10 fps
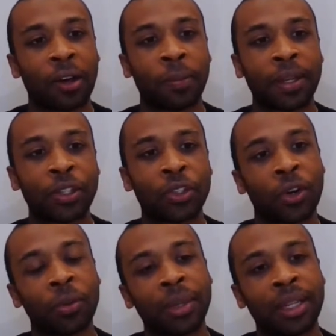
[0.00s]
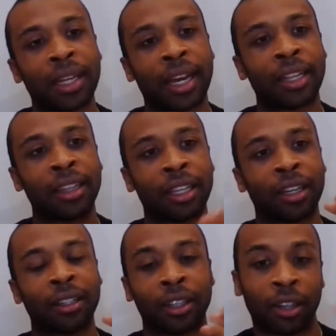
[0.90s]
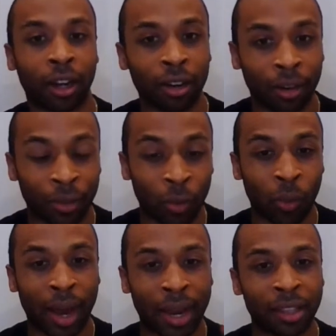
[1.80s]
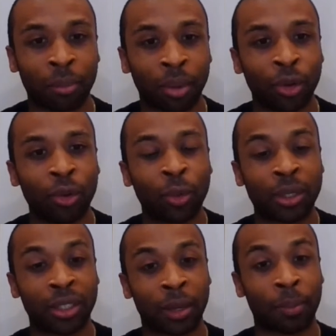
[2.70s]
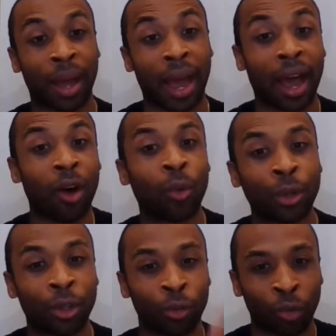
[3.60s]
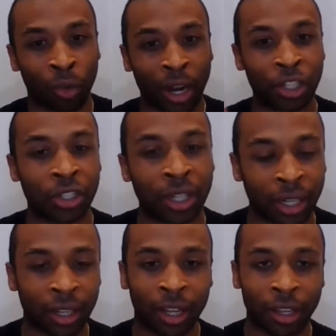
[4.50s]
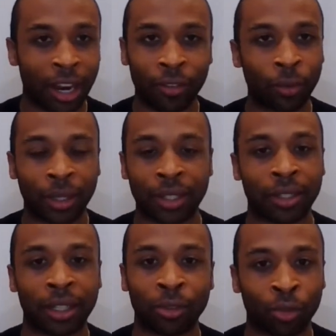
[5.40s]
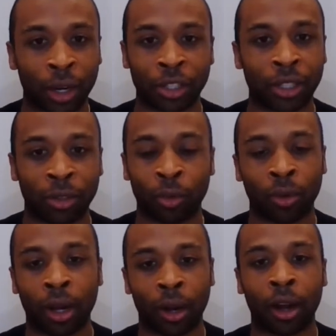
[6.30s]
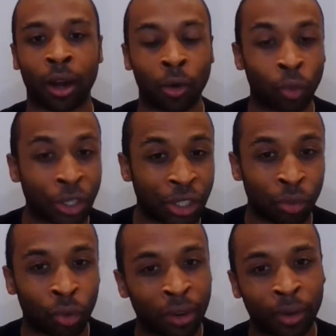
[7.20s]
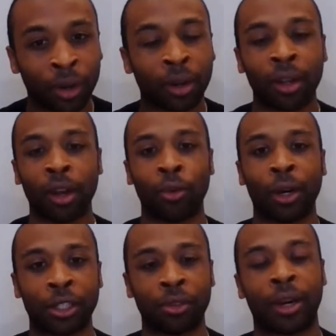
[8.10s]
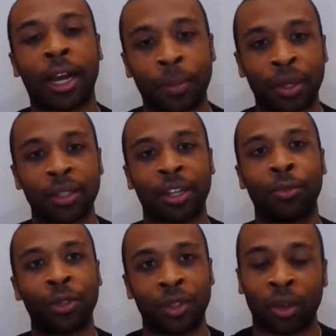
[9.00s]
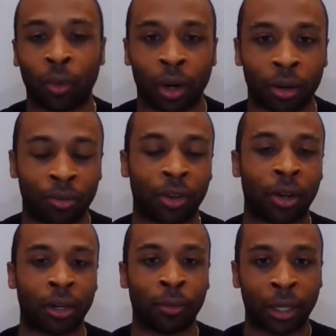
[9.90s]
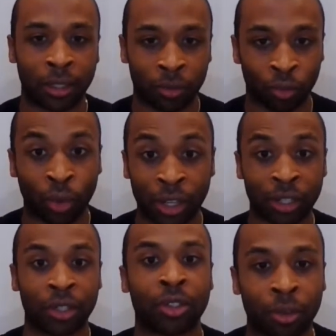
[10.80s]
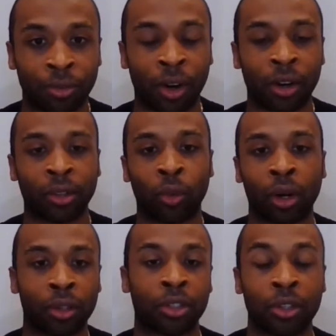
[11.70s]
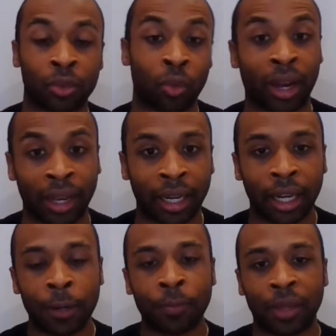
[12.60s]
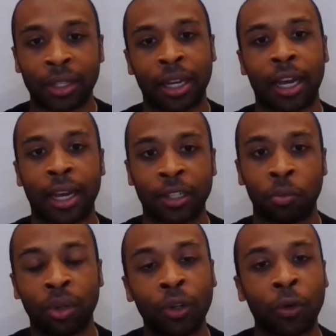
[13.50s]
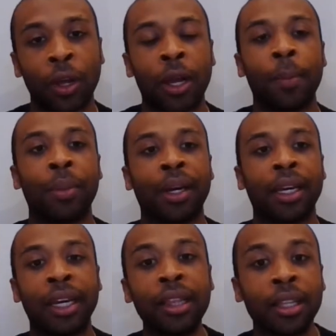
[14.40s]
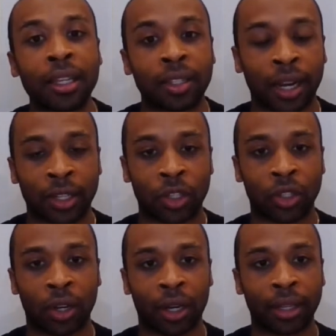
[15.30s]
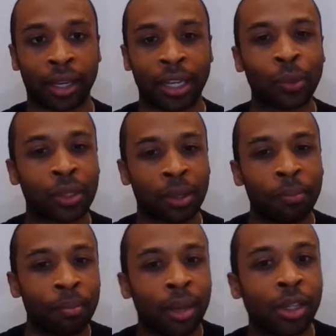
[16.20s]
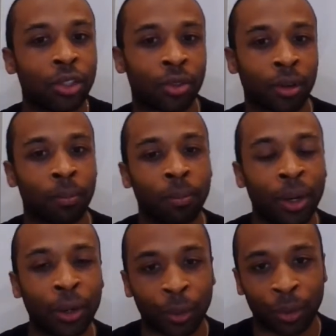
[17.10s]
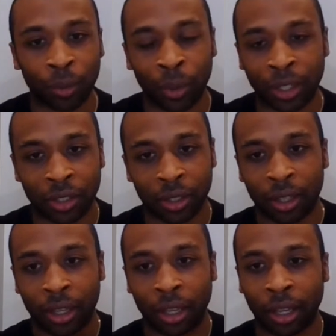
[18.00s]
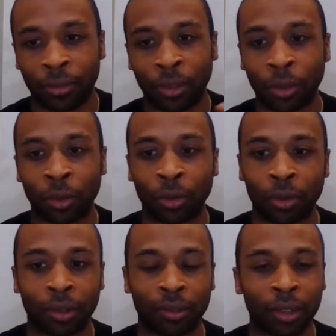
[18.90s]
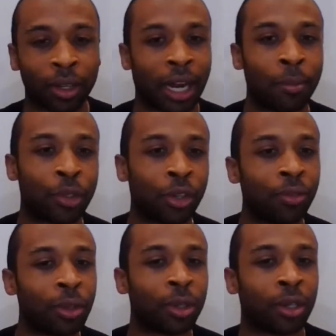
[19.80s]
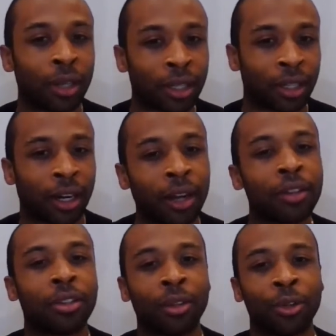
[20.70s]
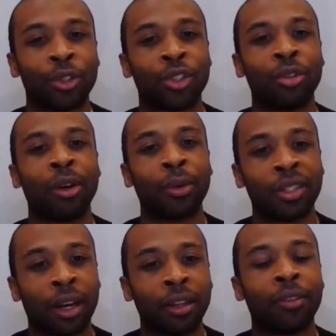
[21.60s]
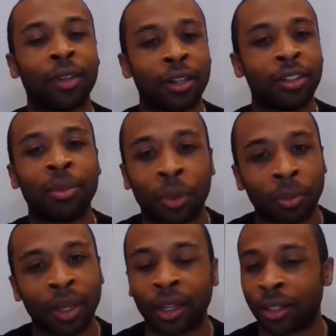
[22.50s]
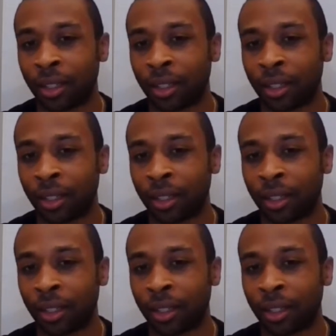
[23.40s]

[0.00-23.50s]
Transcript: He showed me that the color of the white and the blue was the power, the rushing. Everyone has seen rushing river, rushing rapids. Everyone's seen a waterfall. And when it's rushing so far, the water turns white and not as blue. But in this, I saw that it was the mixture of both, which if you look, I'm sure if you were to look at the colors of those two, it would tell even a deeper meaning to